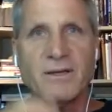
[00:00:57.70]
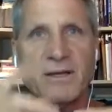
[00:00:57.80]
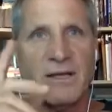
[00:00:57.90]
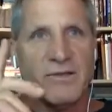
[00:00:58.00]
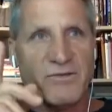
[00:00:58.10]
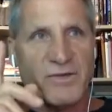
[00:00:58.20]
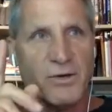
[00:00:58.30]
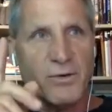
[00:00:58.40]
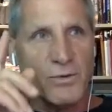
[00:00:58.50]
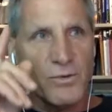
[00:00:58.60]
And
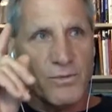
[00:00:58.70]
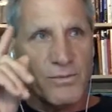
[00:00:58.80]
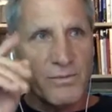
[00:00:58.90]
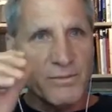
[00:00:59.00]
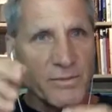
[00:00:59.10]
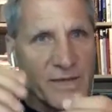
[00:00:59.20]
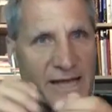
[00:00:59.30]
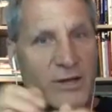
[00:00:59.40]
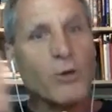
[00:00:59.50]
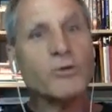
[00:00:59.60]
so
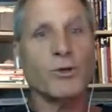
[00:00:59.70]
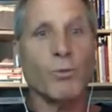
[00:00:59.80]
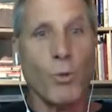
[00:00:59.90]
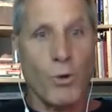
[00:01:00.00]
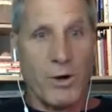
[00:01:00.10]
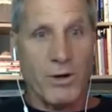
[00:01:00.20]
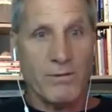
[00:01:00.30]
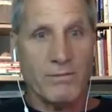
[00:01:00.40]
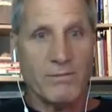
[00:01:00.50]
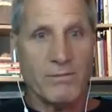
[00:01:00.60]
they go to war,
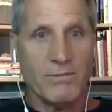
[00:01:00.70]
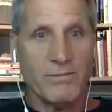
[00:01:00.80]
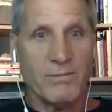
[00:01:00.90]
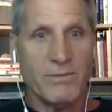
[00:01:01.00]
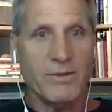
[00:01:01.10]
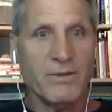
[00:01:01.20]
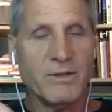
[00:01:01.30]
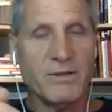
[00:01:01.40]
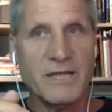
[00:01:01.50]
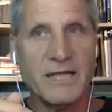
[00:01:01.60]

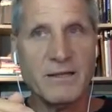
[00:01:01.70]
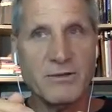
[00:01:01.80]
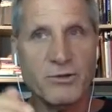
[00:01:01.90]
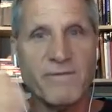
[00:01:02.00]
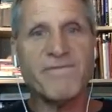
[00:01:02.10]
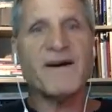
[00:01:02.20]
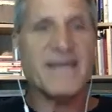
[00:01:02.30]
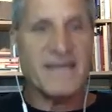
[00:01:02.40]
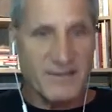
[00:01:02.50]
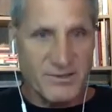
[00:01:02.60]
to fight,